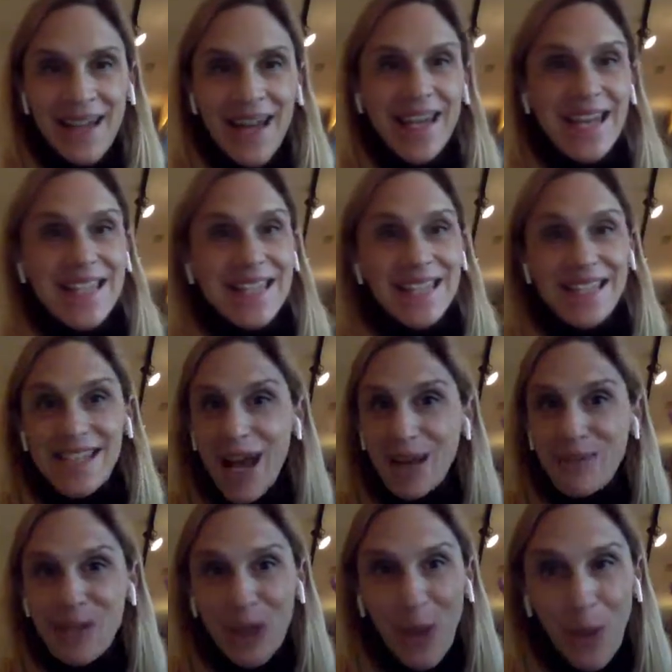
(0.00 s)
And it's
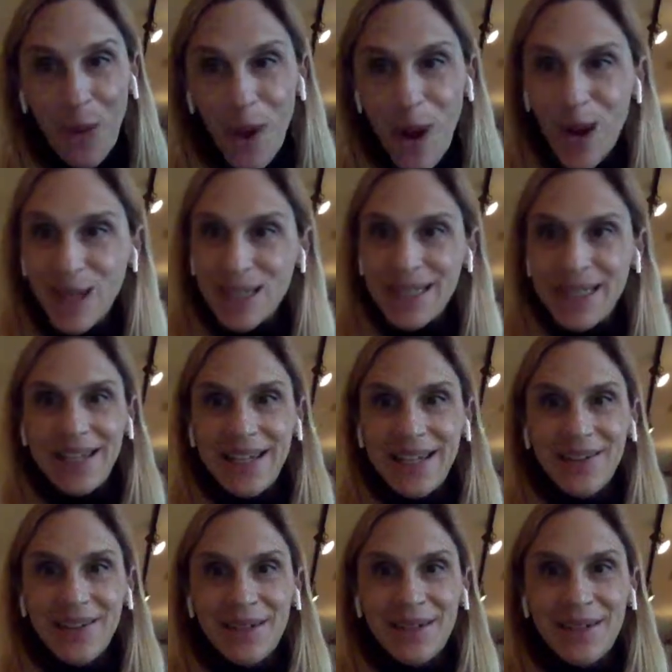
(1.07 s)
time to go hard
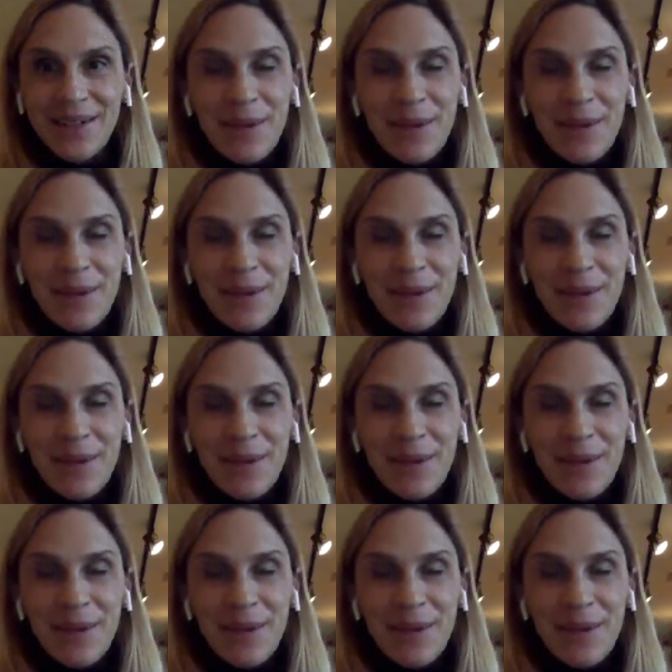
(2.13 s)
here